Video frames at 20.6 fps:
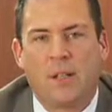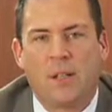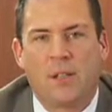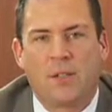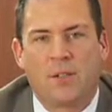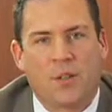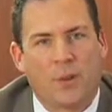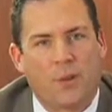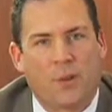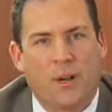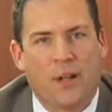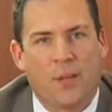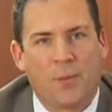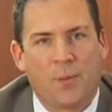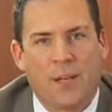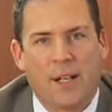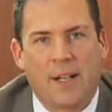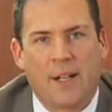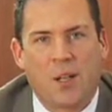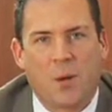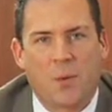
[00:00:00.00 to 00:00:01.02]
So I hope
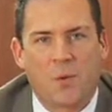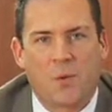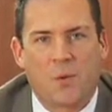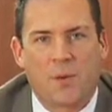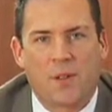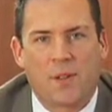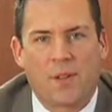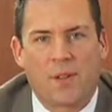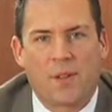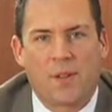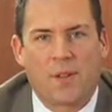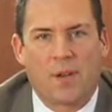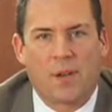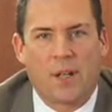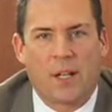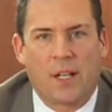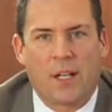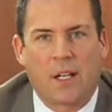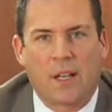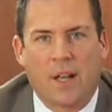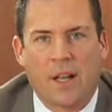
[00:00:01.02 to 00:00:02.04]
that helps with
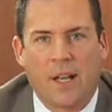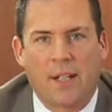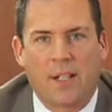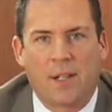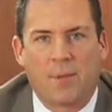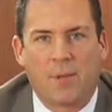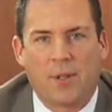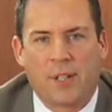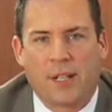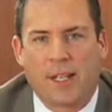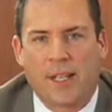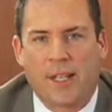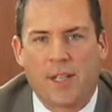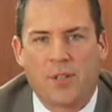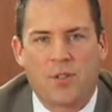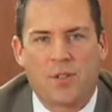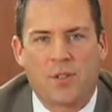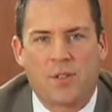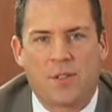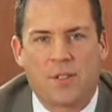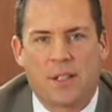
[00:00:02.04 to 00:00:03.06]
your client
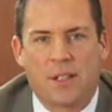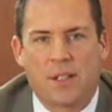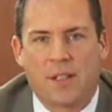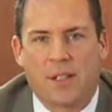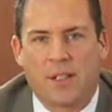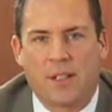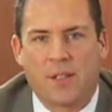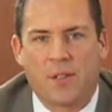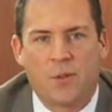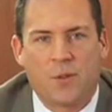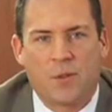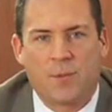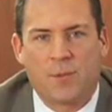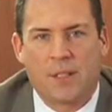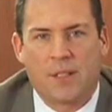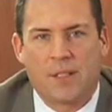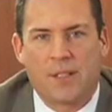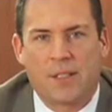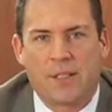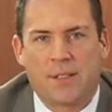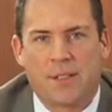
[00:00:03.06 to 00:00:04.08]
communications as a new
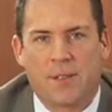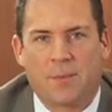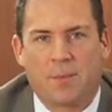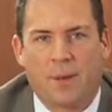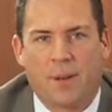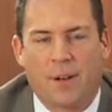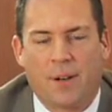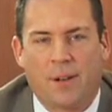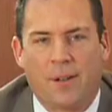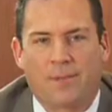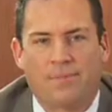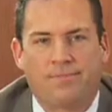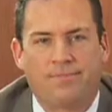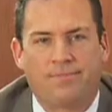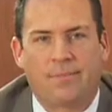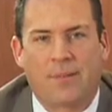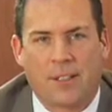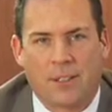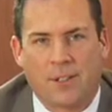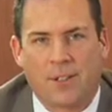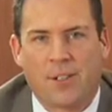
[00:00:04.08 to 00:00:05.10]
admittee to the bar,
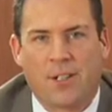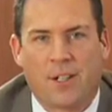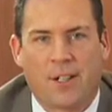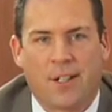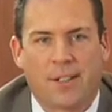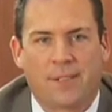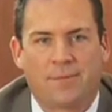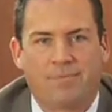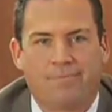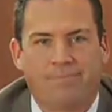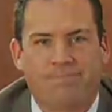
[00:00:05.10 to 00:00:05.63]
and good luck.